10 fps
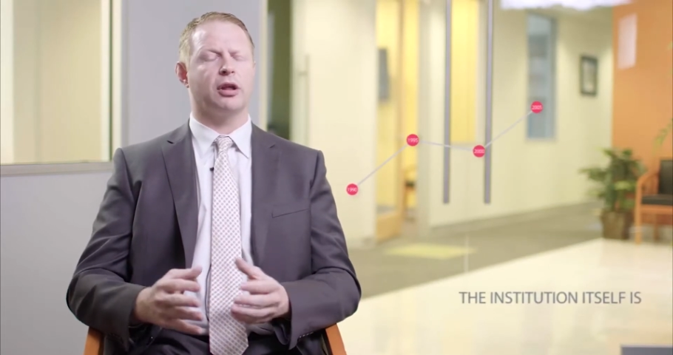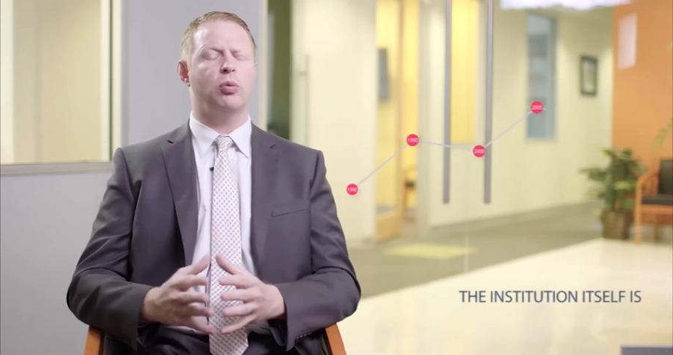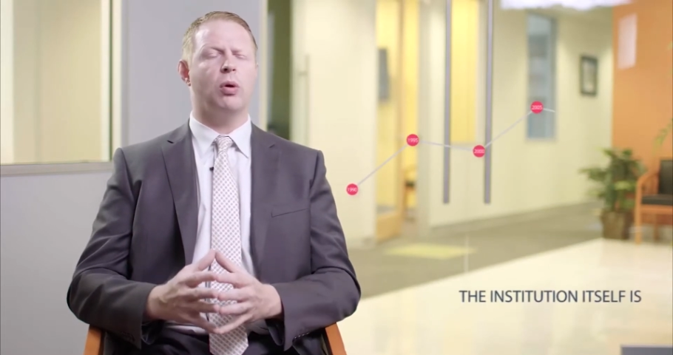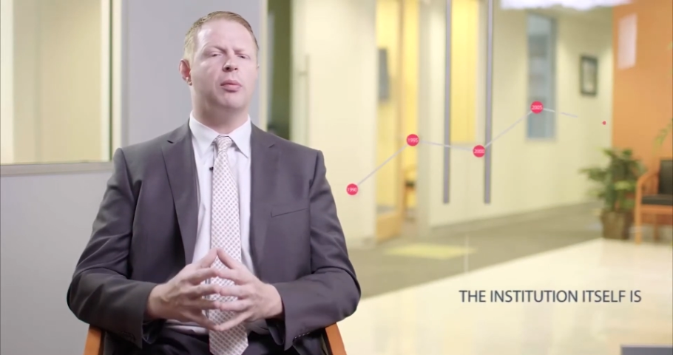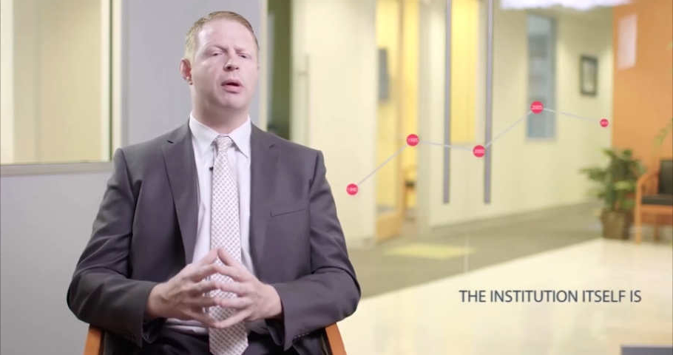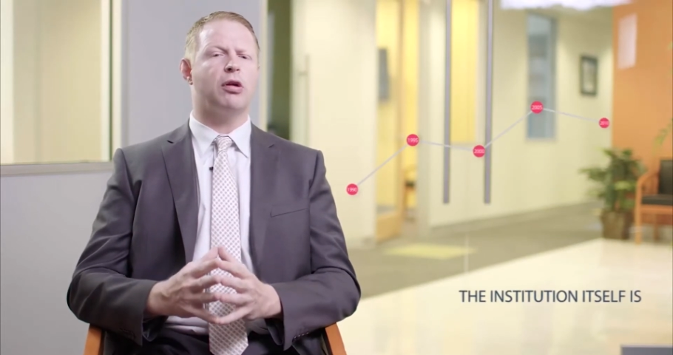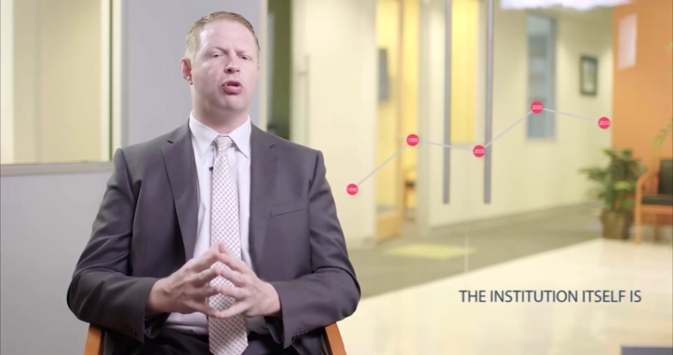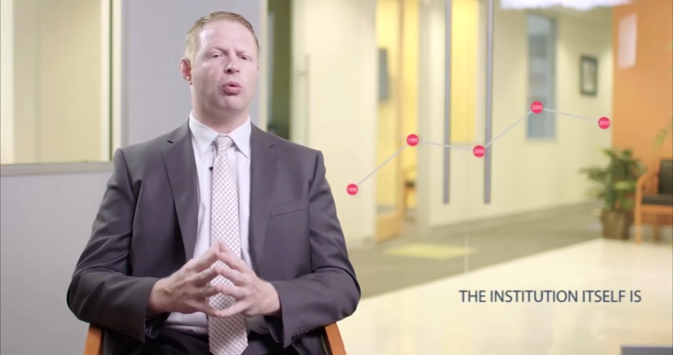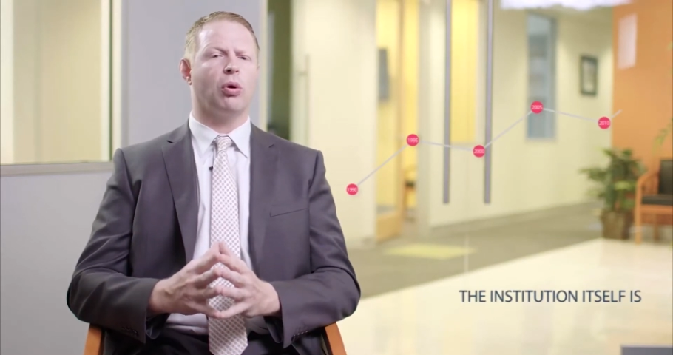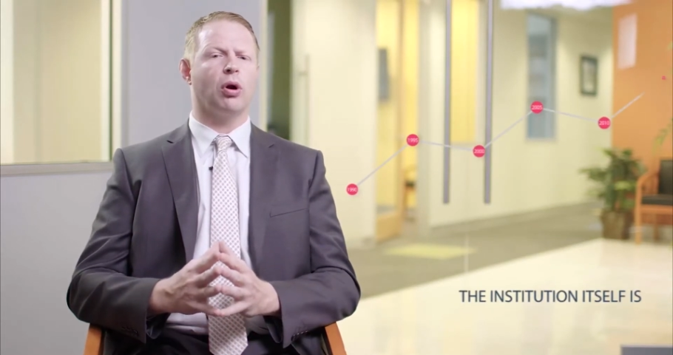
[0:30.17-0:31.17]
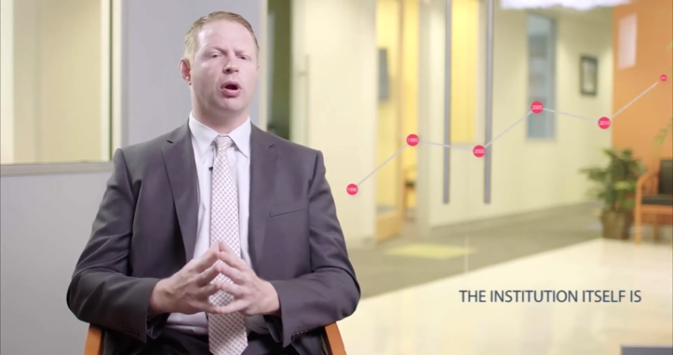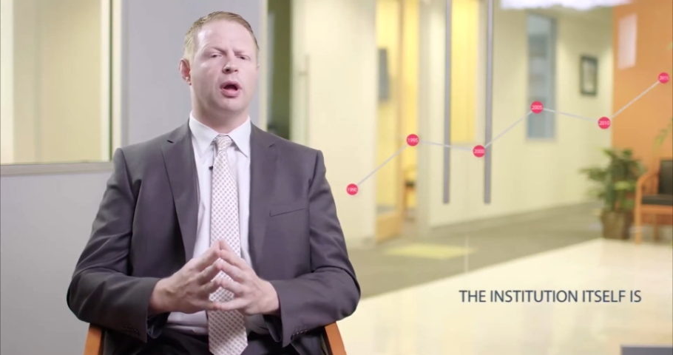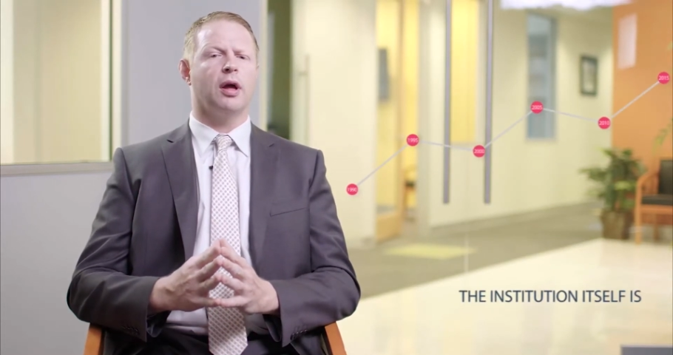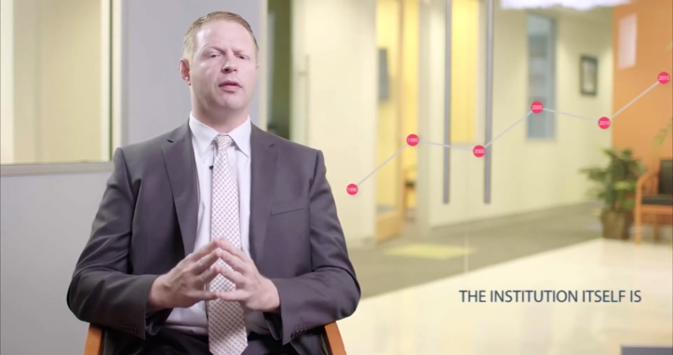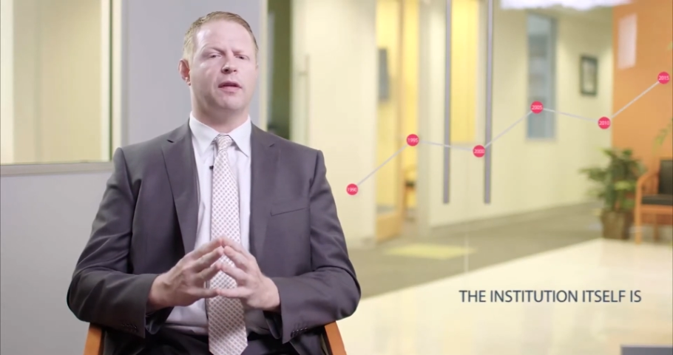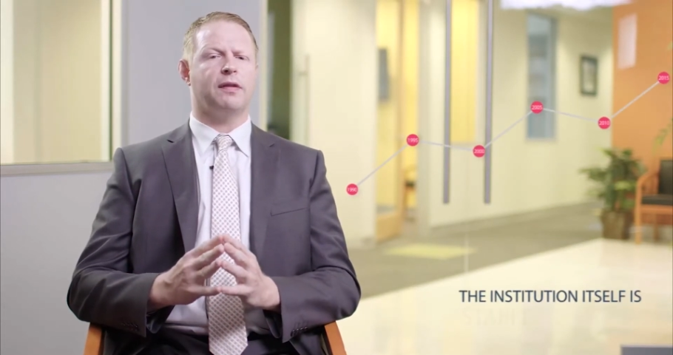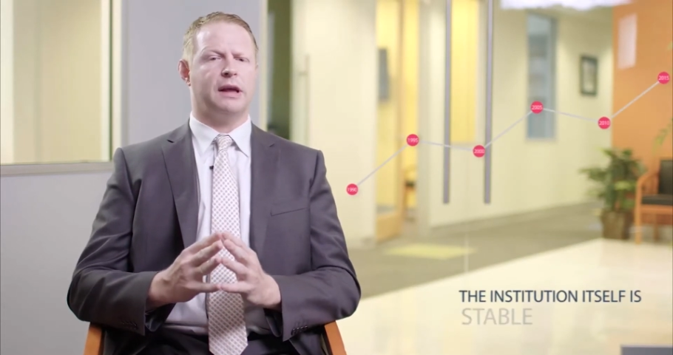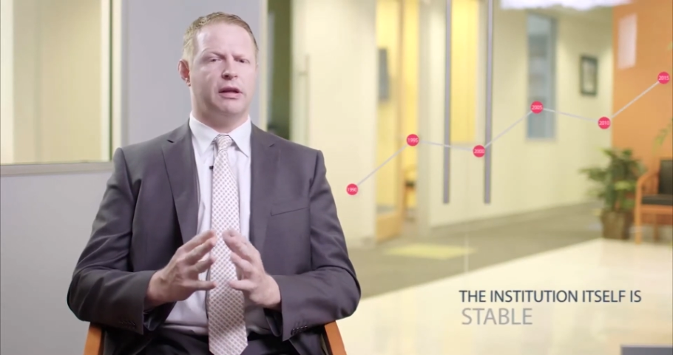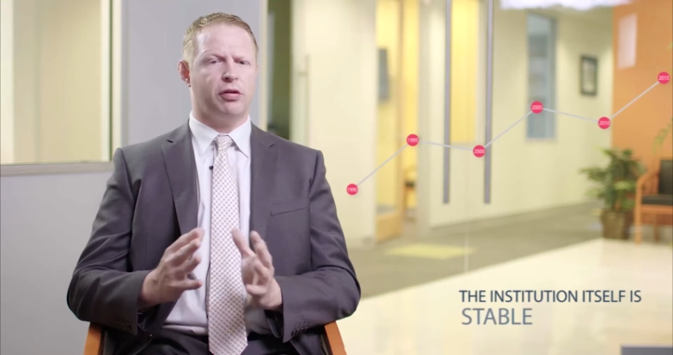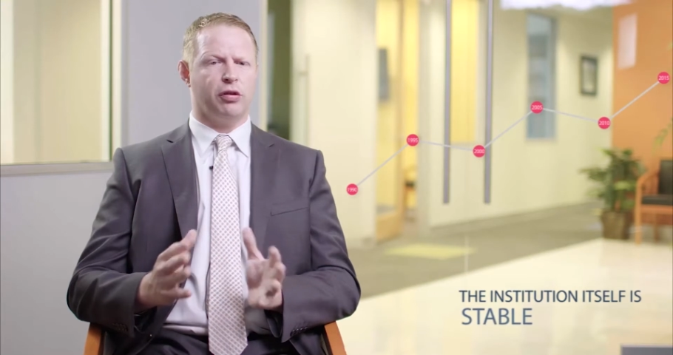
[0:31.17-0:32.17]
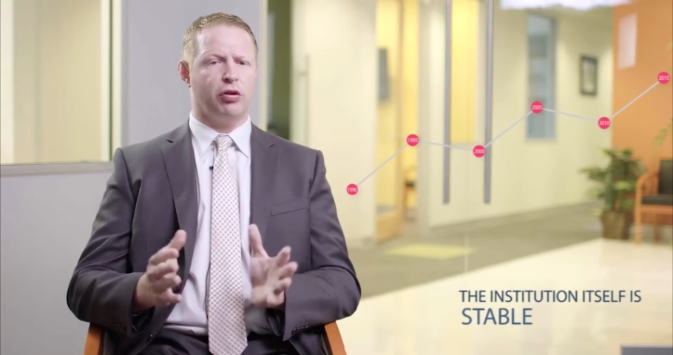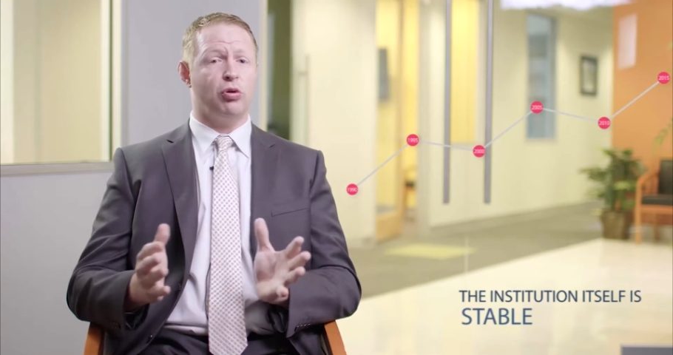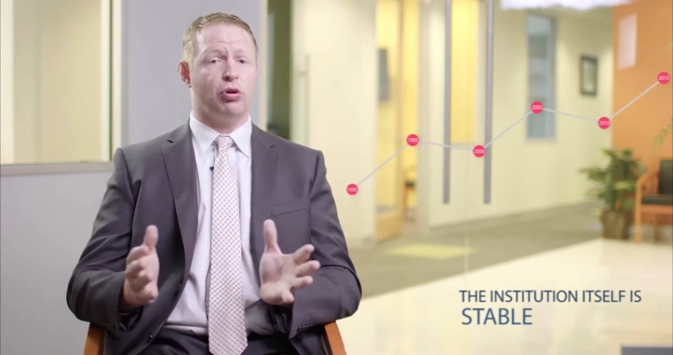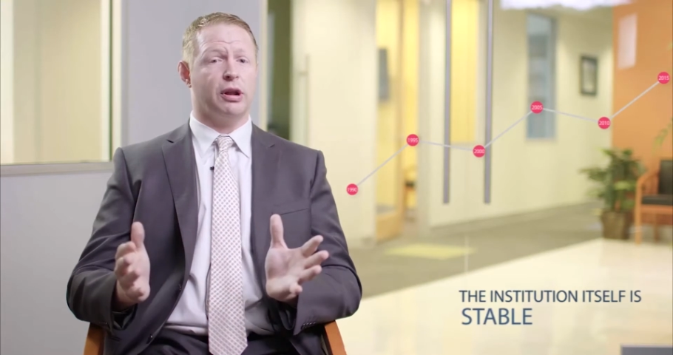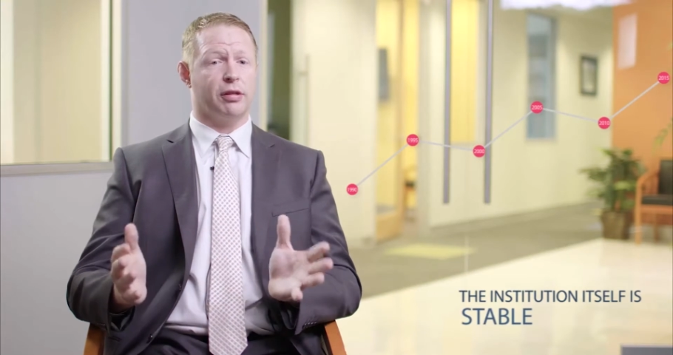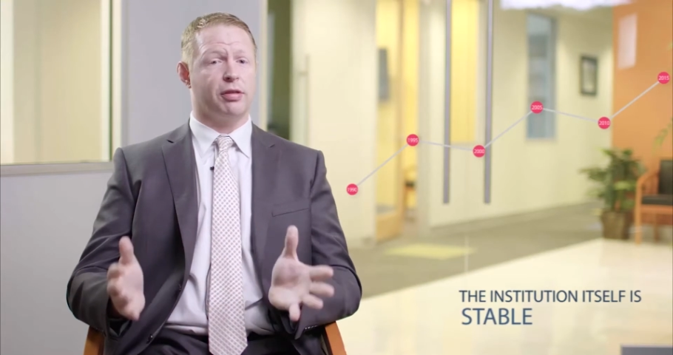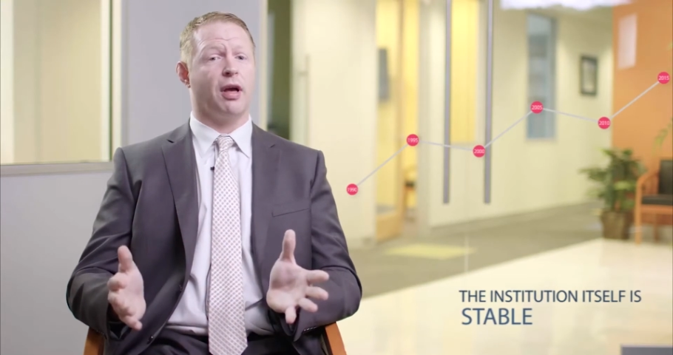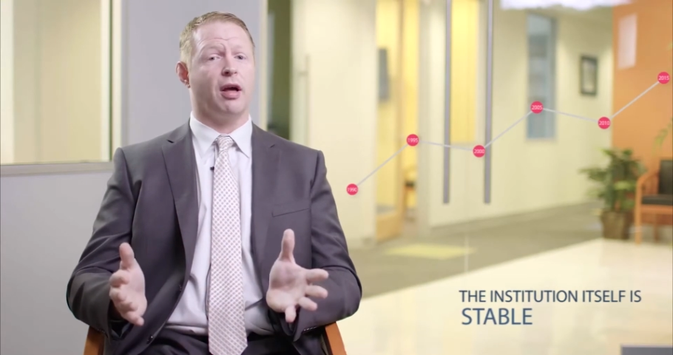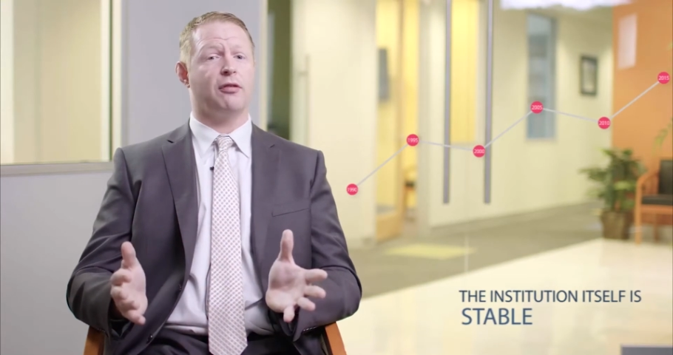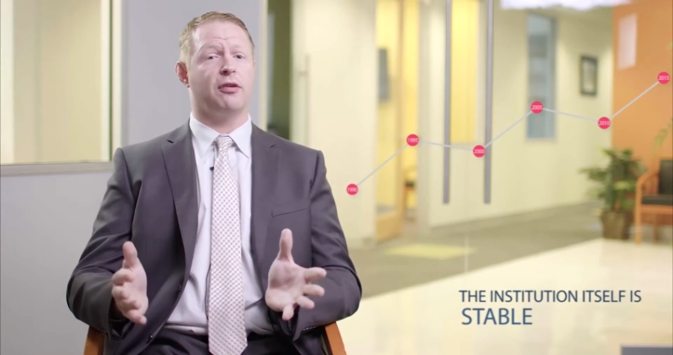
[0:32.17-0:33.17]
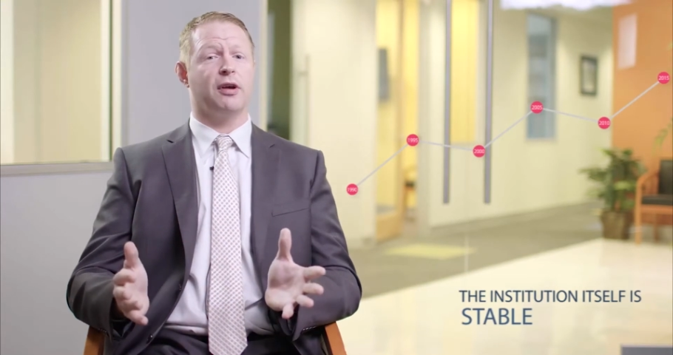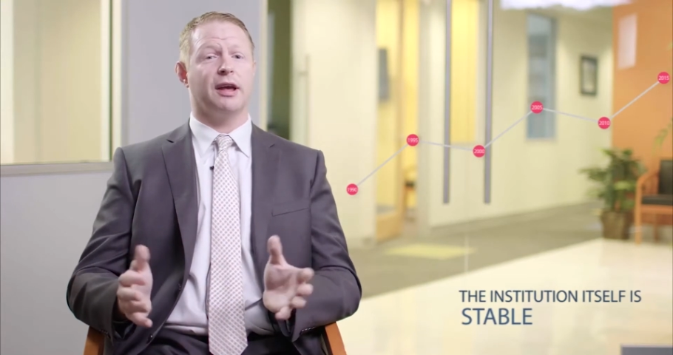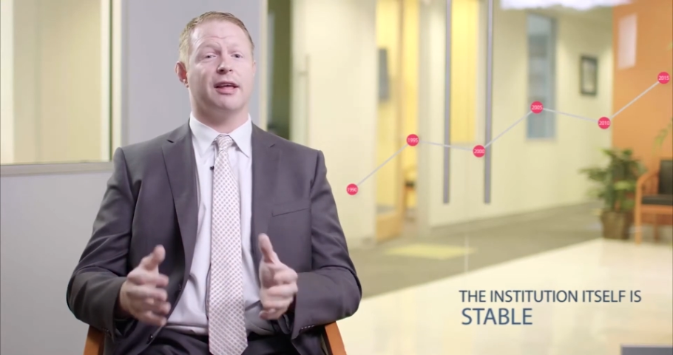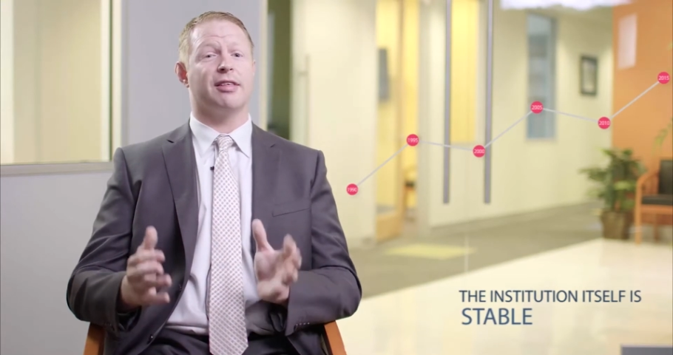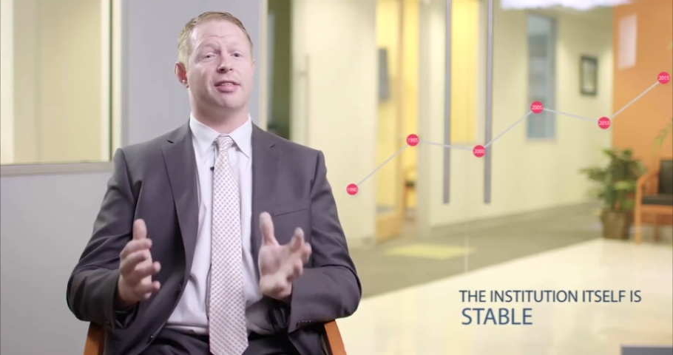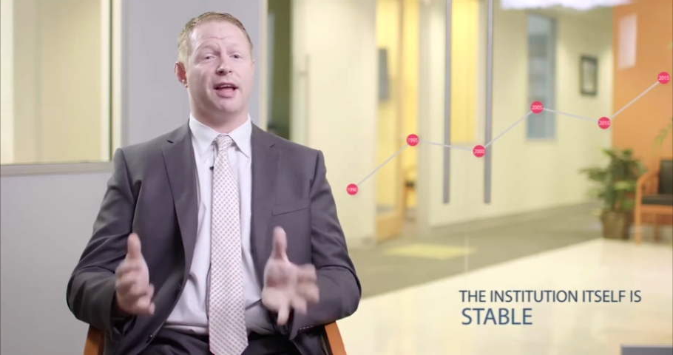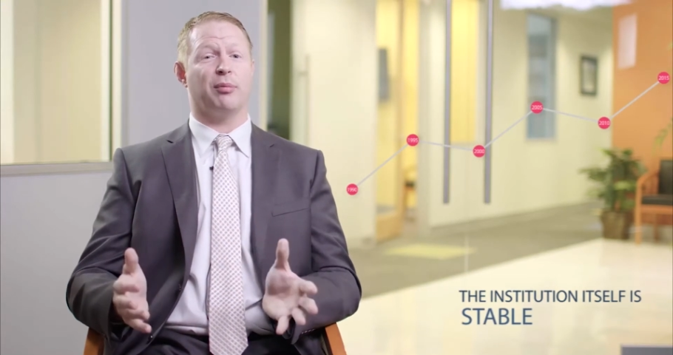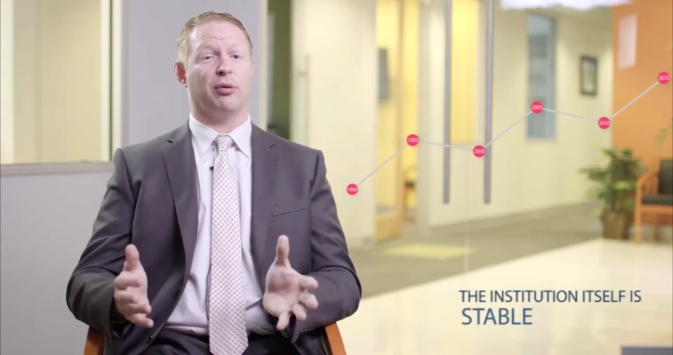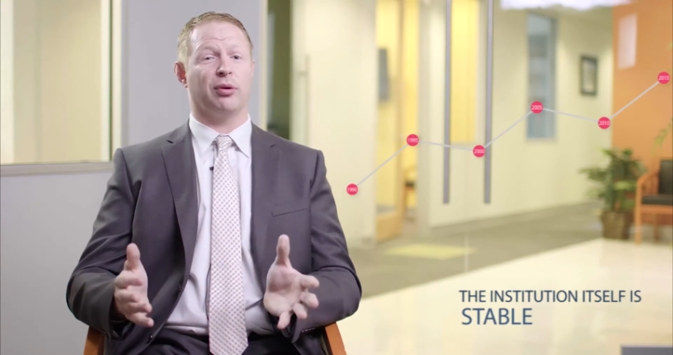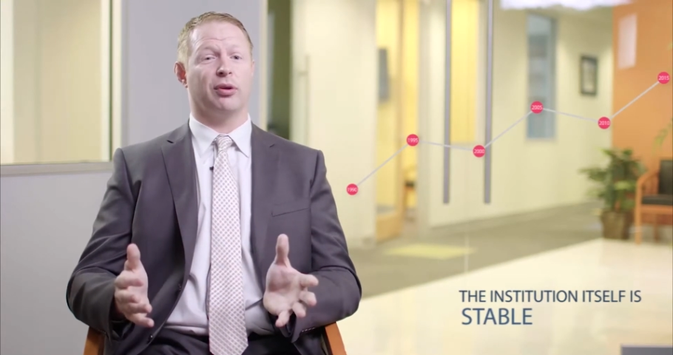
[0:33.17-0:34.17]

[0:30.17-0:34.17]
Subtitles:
You want to make sure that the institution itself is stable.